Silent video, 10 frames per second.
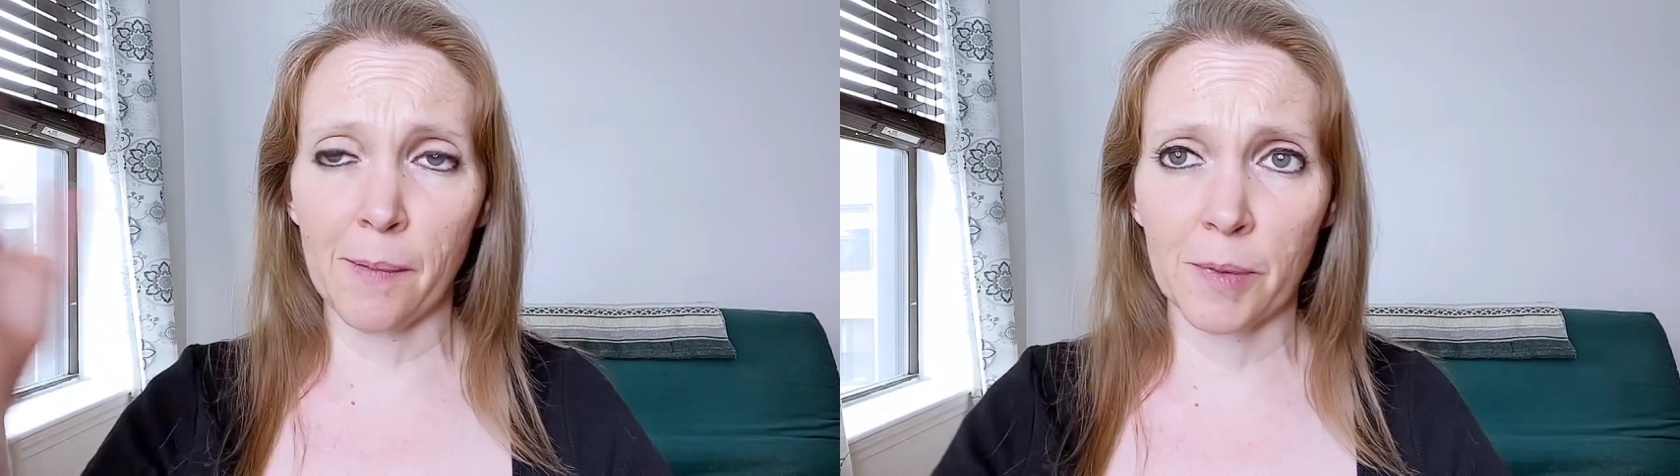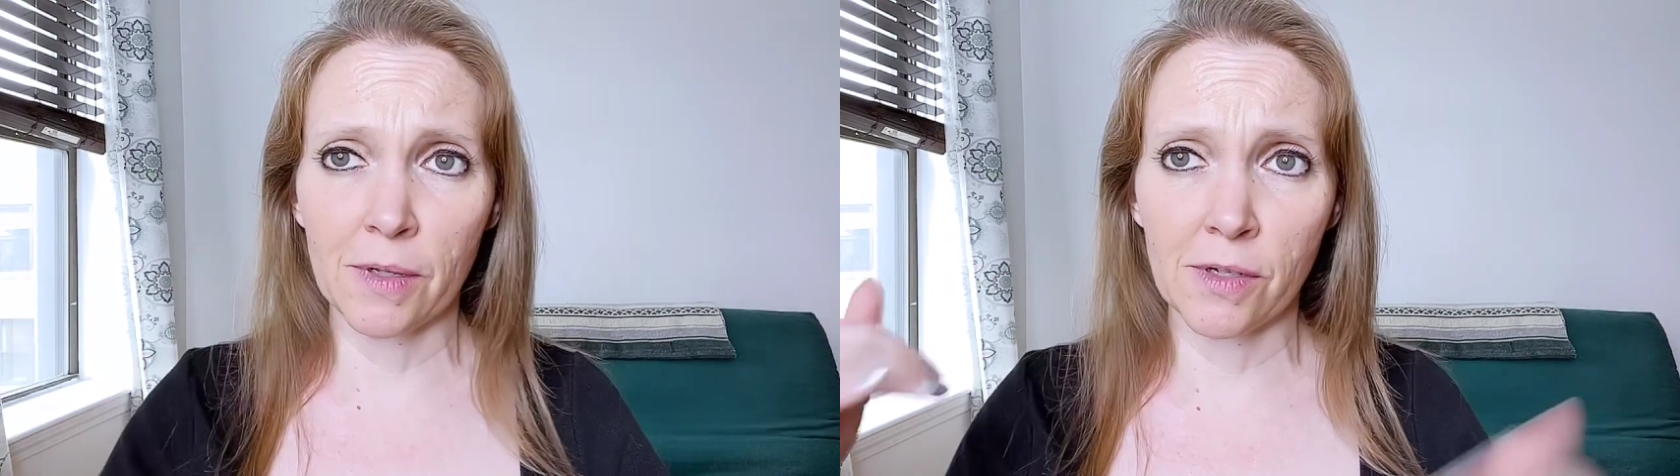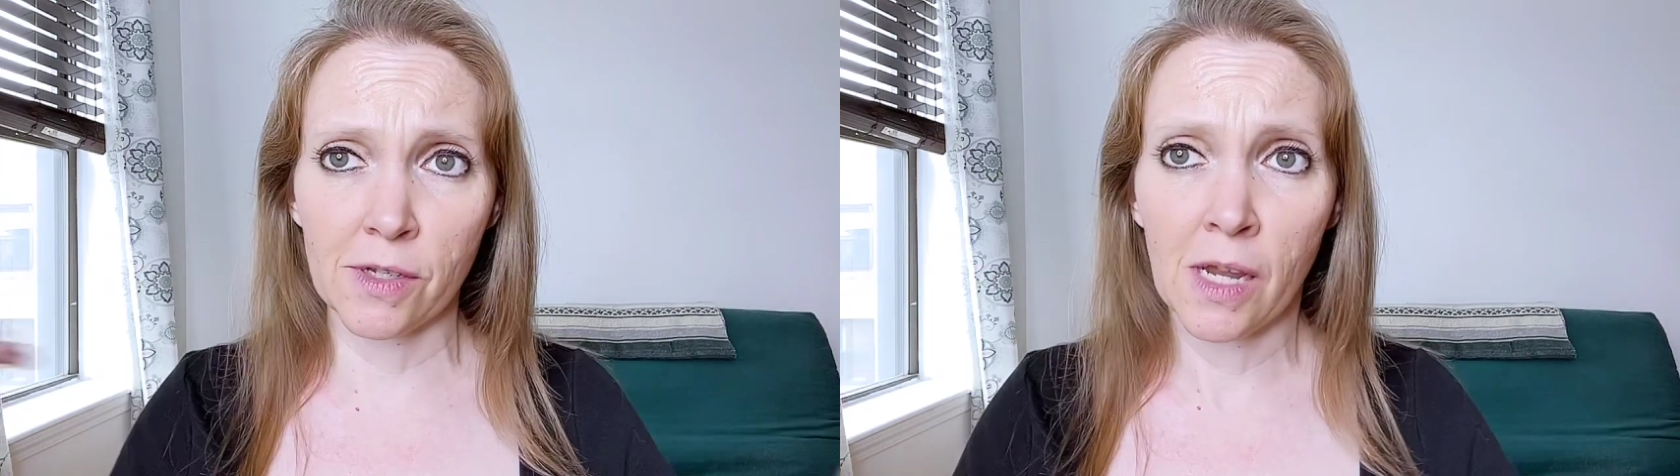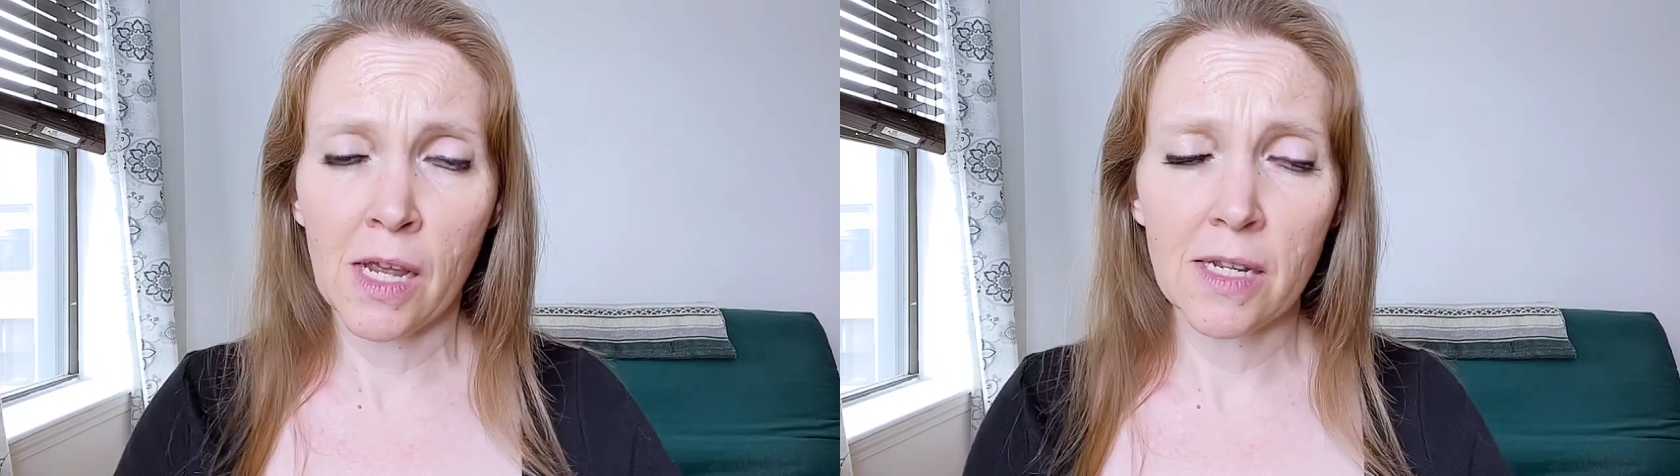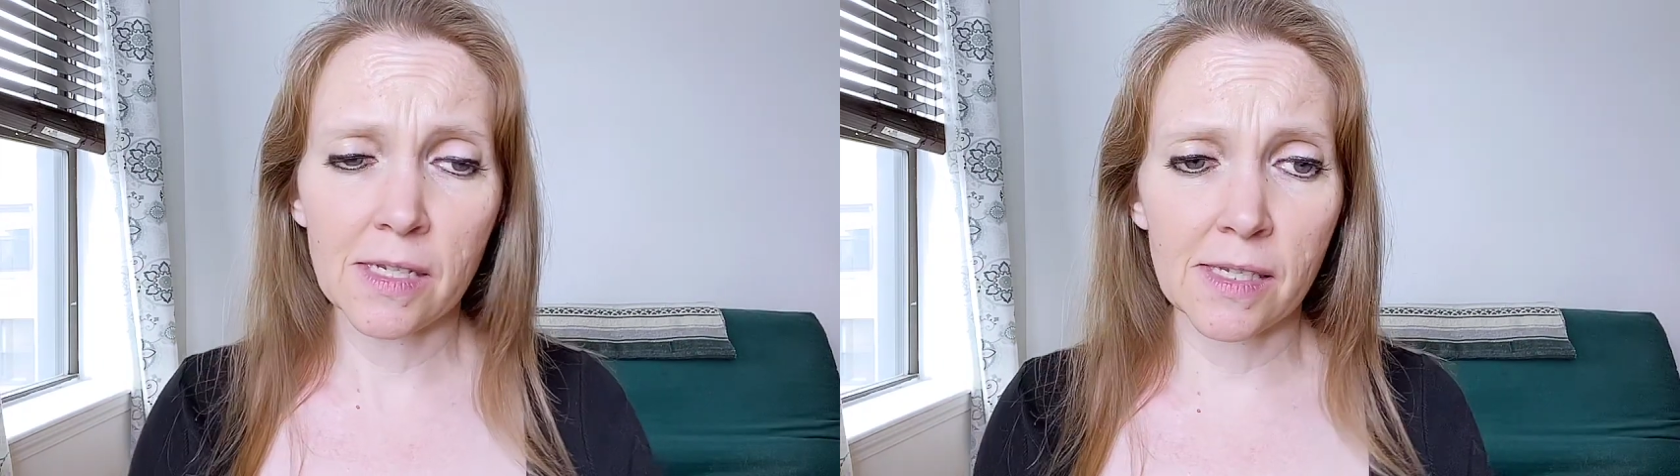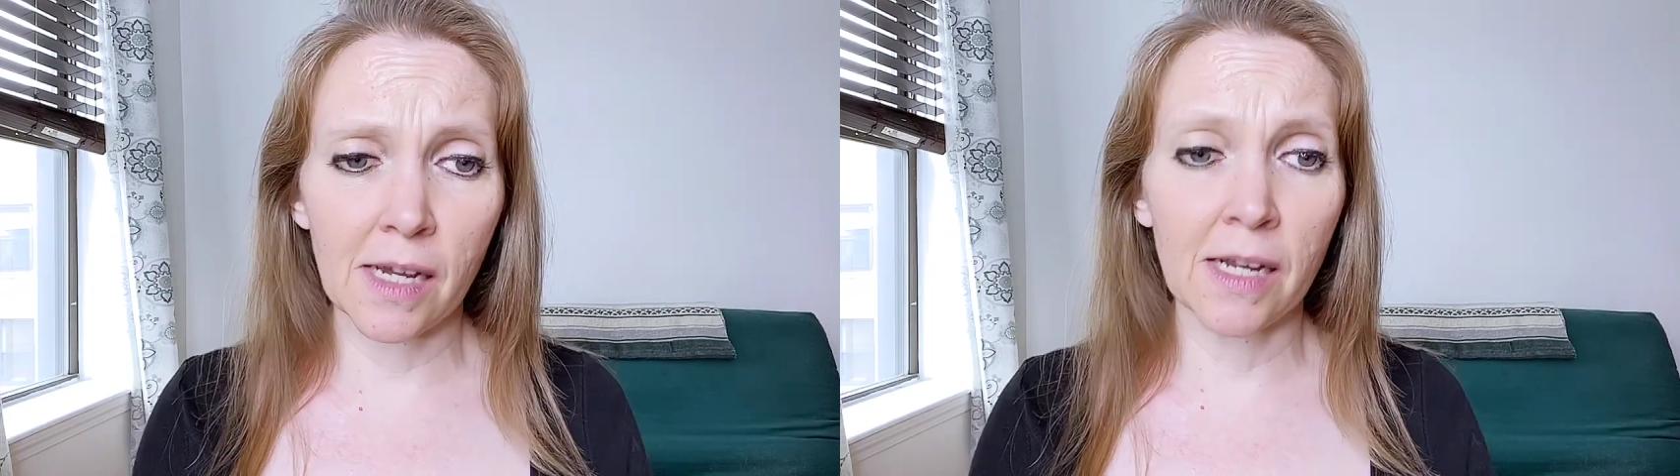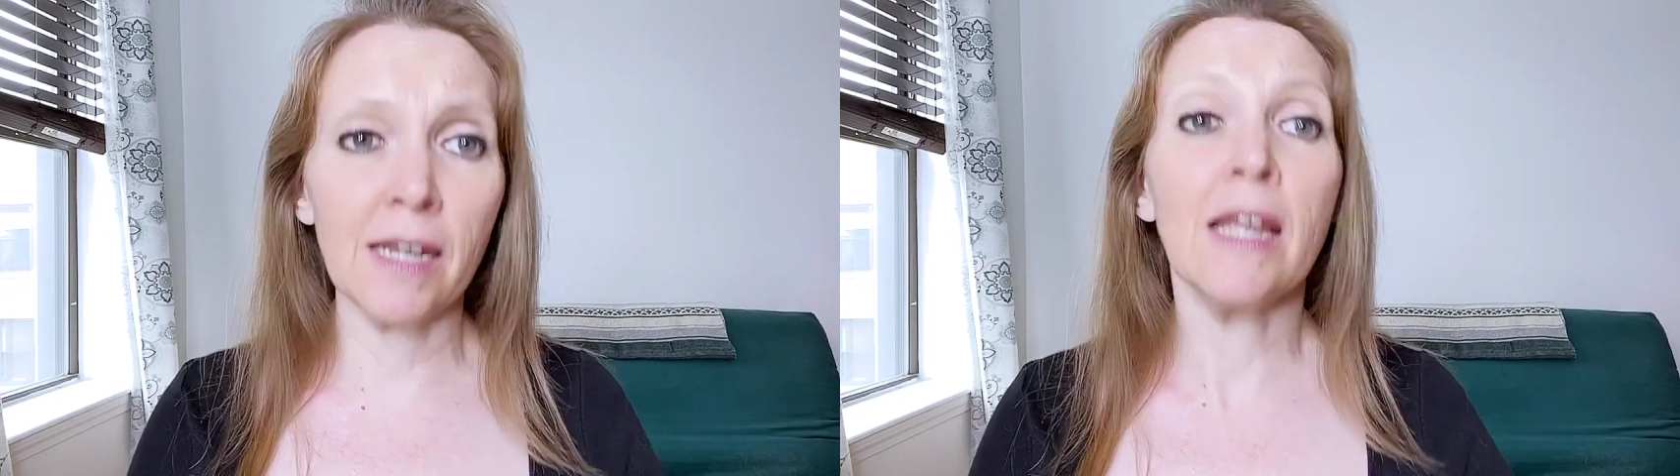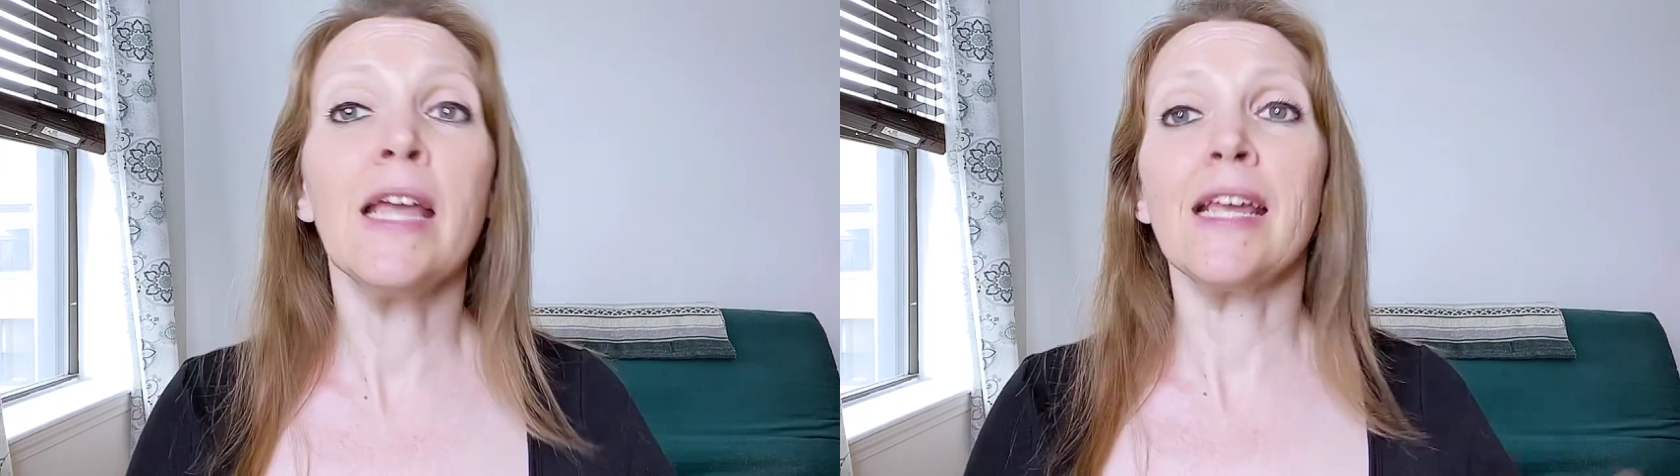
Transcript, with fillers: emperor's son,